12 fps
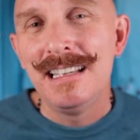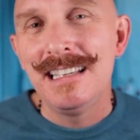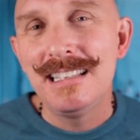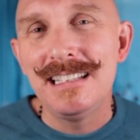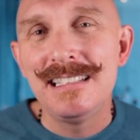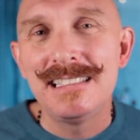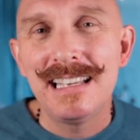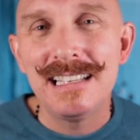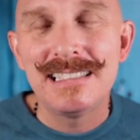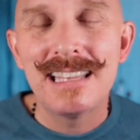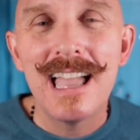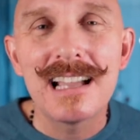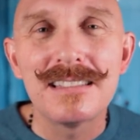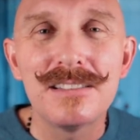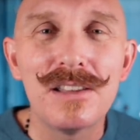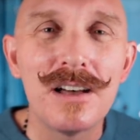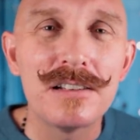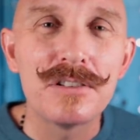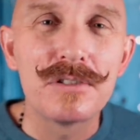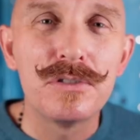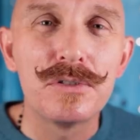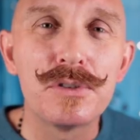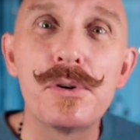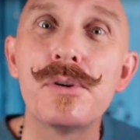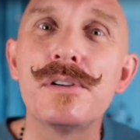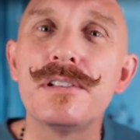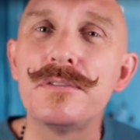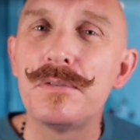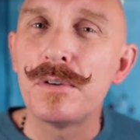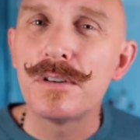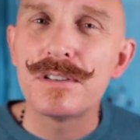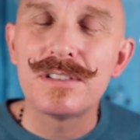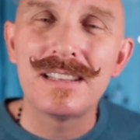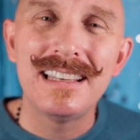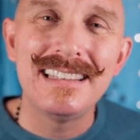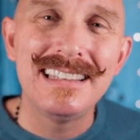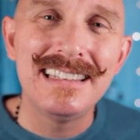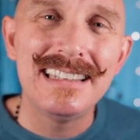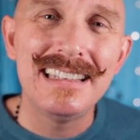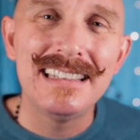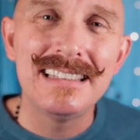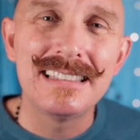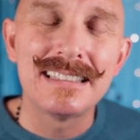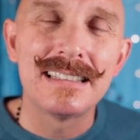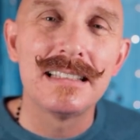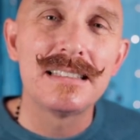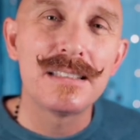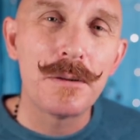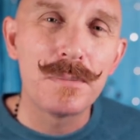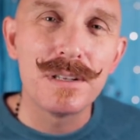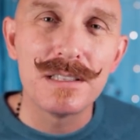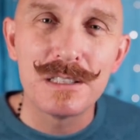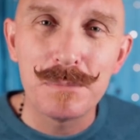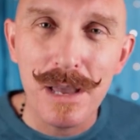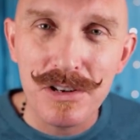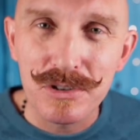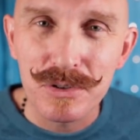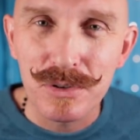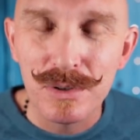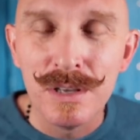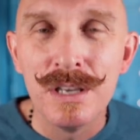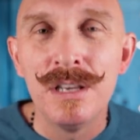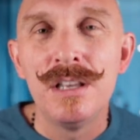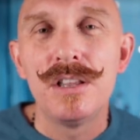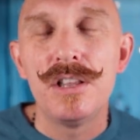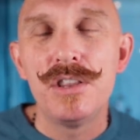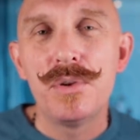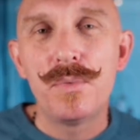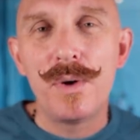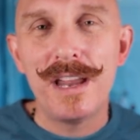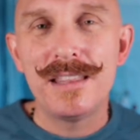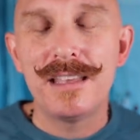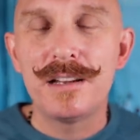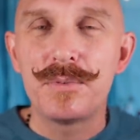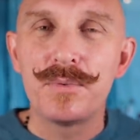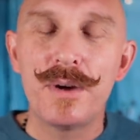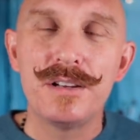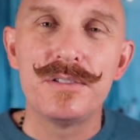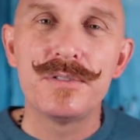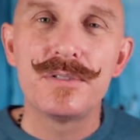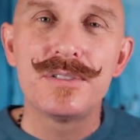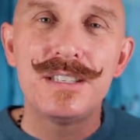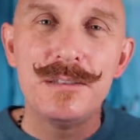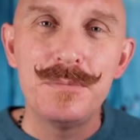It is a technological tour de force, and it is something special in the way that it renders